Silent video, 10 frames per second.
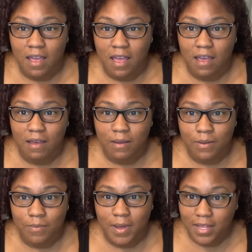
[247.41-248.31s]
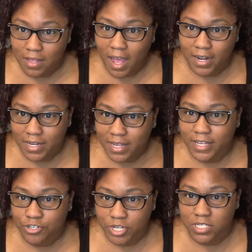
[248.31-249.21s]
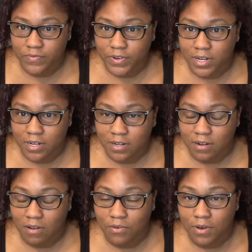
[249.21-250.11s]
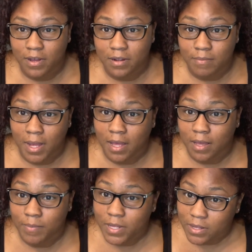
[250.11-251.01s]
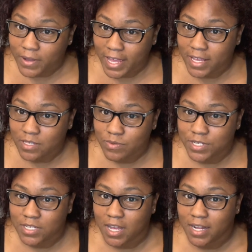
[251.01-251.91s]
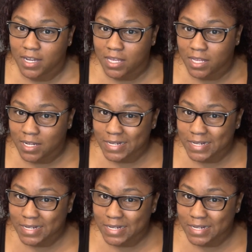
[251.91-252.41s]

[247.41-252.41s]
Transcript: I did the transfer on my pillowcase, which I did